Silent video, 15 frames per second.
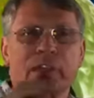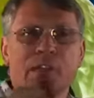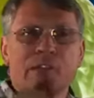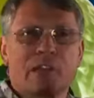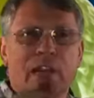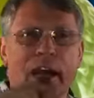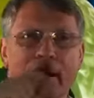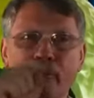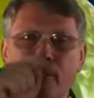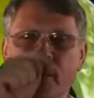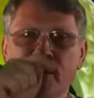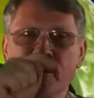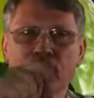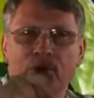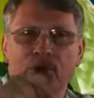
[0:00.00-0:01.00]
doesn't
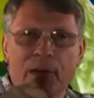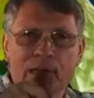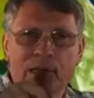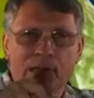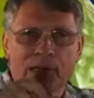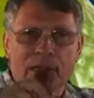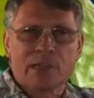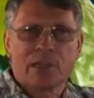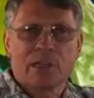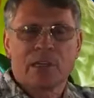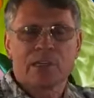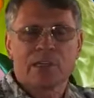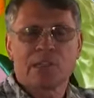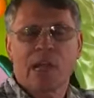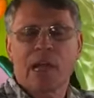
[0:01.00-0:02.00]
happen in the present.
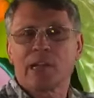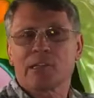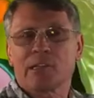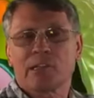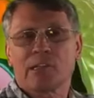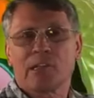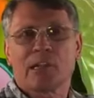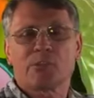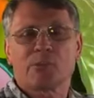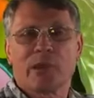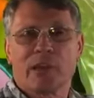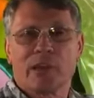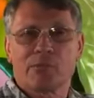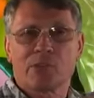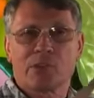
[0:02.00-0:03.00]
Science is things we
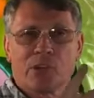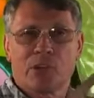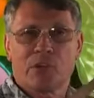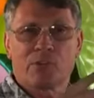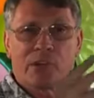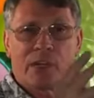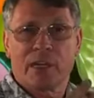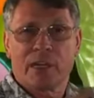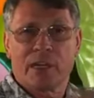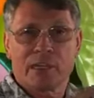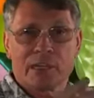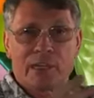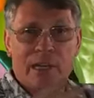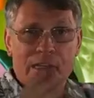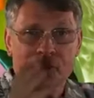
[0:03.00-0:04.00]
can observe, study, and
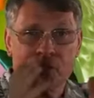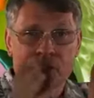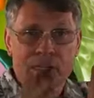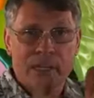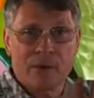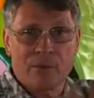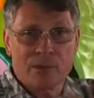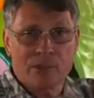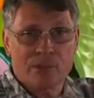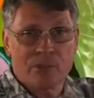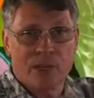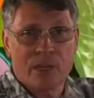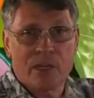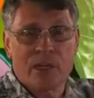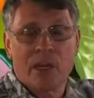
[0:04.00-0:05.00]
test and
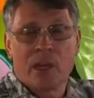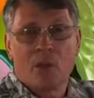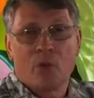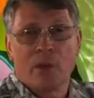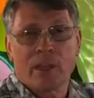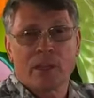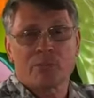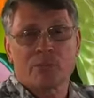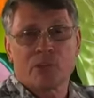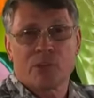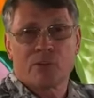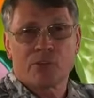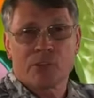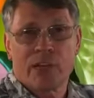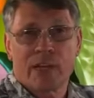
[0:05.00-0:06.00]
demonstrate. We can
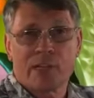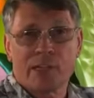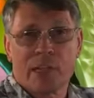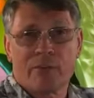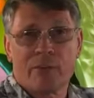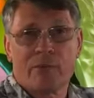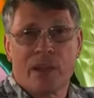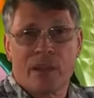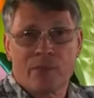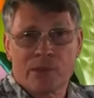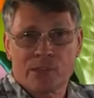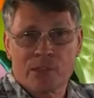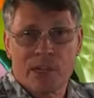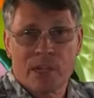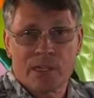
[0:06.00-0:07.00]
observe snakes having baby
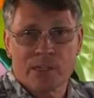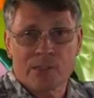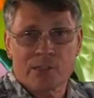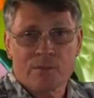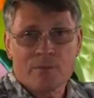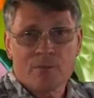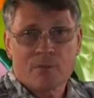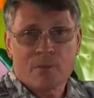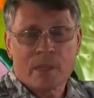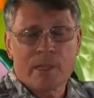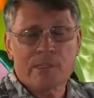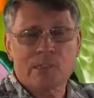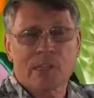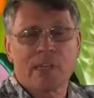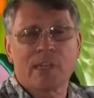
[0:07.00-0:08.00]
snakes
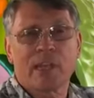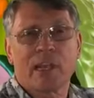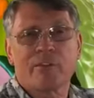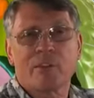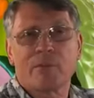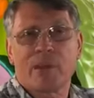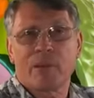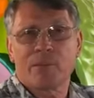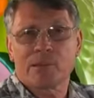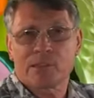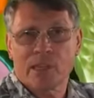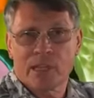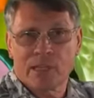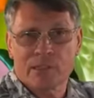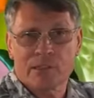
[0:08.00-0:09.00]
and skink having baby
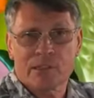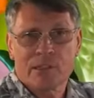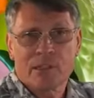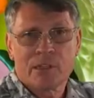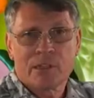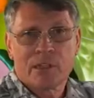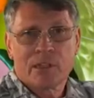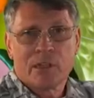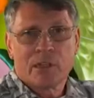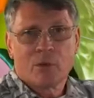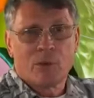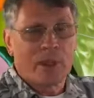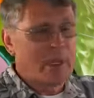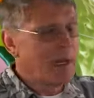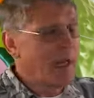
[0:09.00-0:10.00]
skinks.
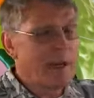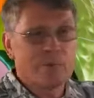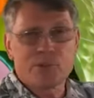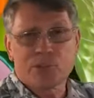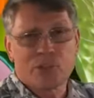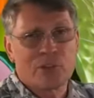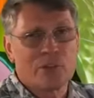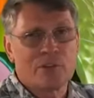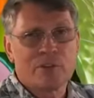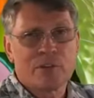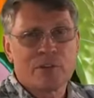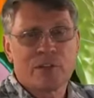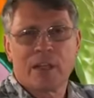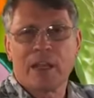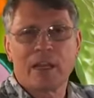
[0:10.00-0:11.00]
We cannot observe
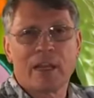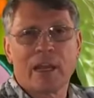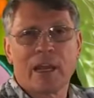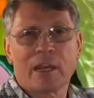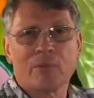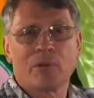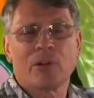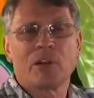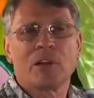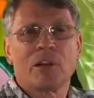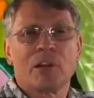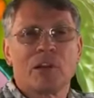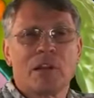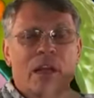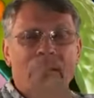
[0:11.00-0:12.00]
any animal
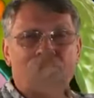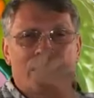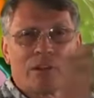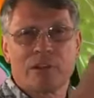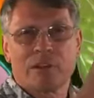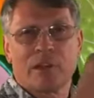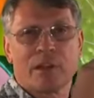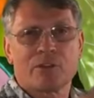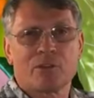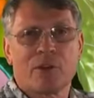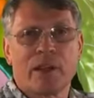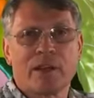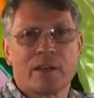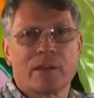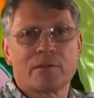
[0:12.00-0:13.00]
having a
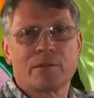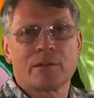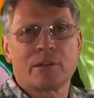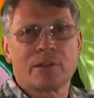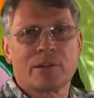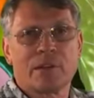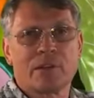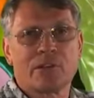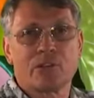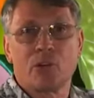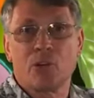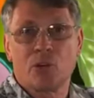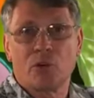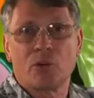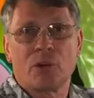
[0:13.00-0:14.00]
trait that is
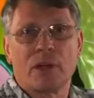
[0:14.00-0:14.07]
new,